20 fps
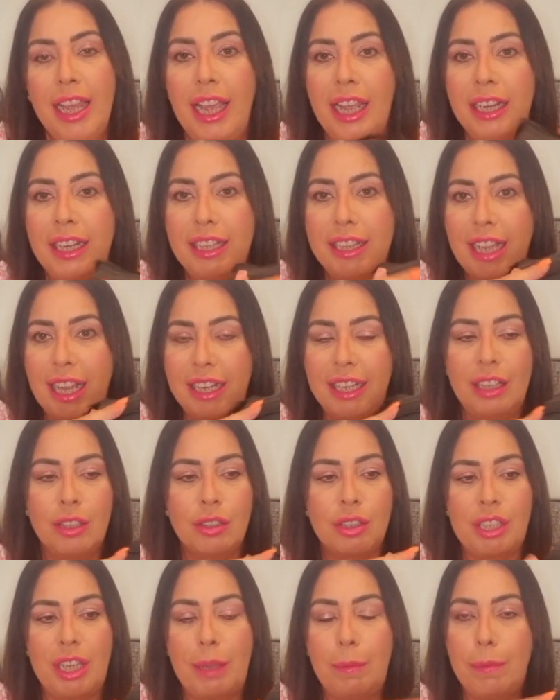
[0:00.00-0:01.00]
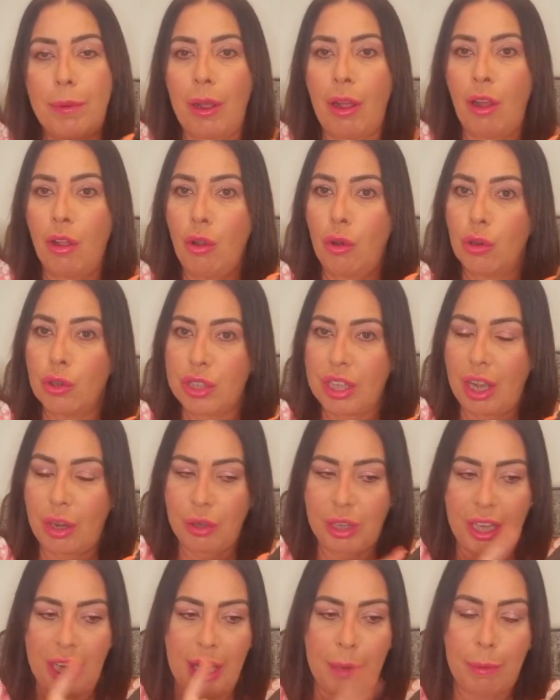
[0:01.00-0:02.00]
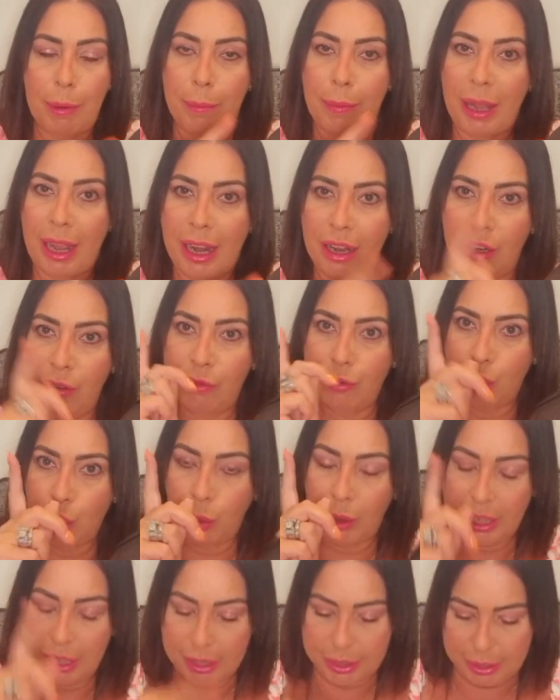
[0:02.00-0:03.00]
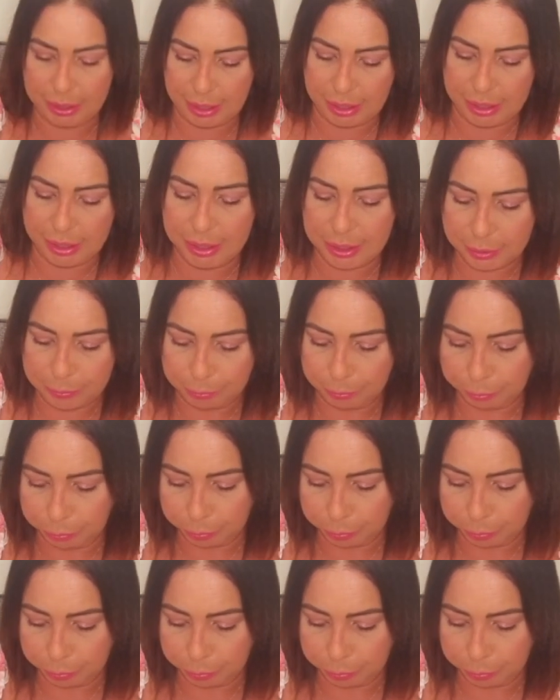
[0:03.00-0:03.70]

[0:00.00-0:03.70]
And in that little zip, I also keep a pair of tweezers.